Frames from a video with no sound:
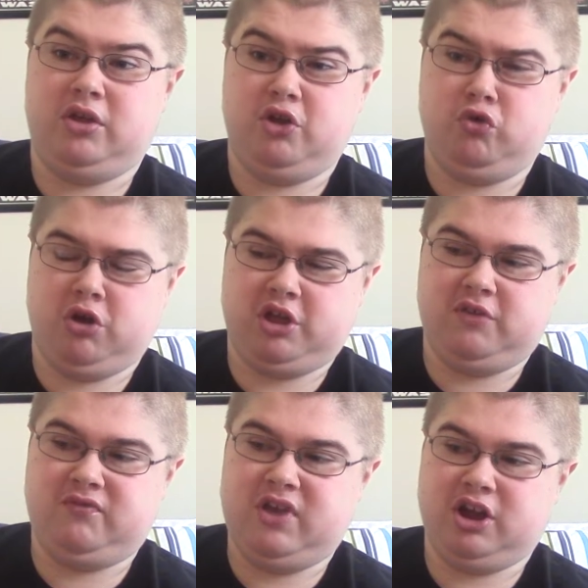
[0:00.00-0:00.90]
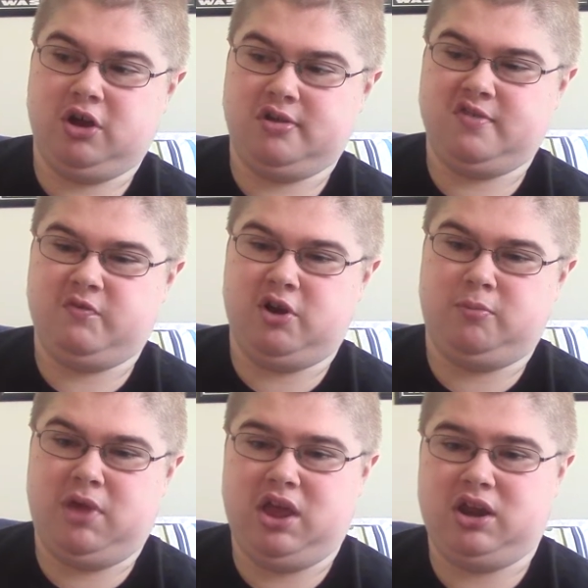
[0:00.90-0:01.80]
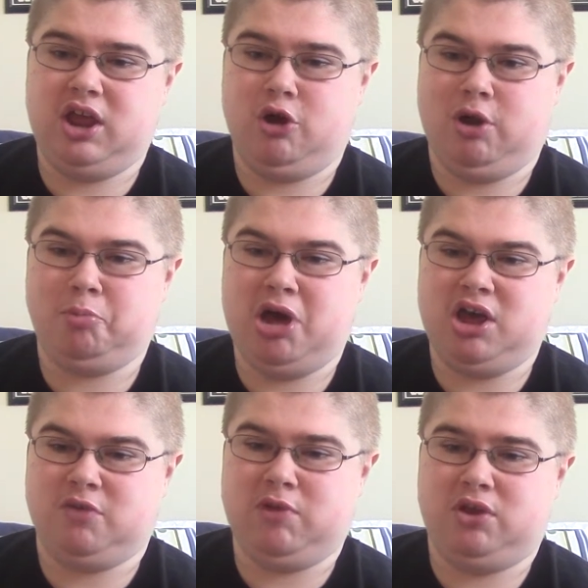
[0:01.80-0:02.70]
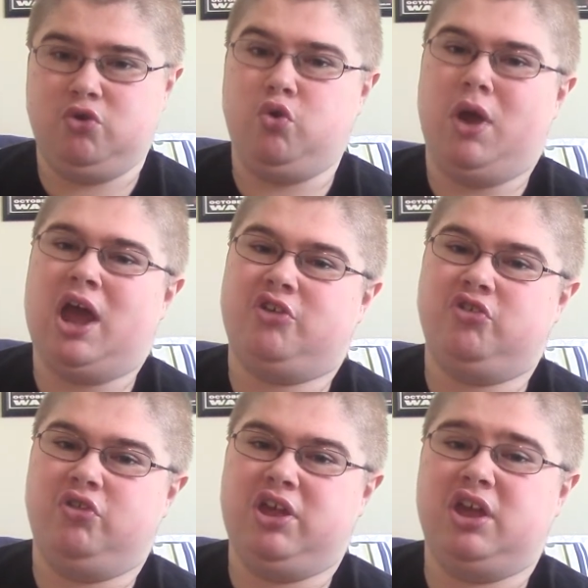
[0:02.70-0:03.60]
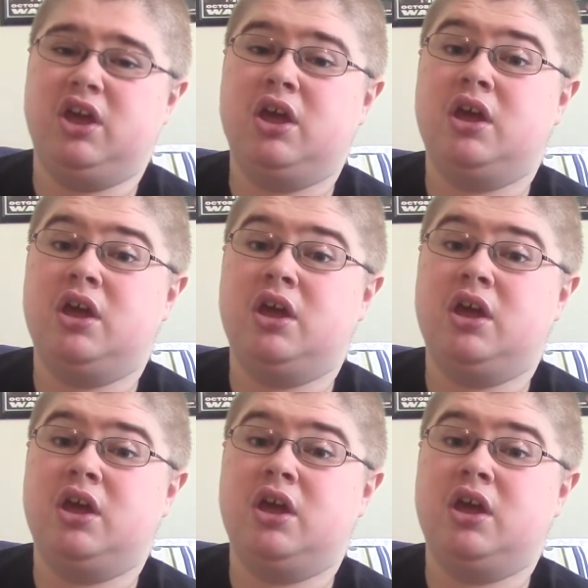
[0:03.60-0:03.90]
Crooked Fingers frontman Eric Bachman, who actually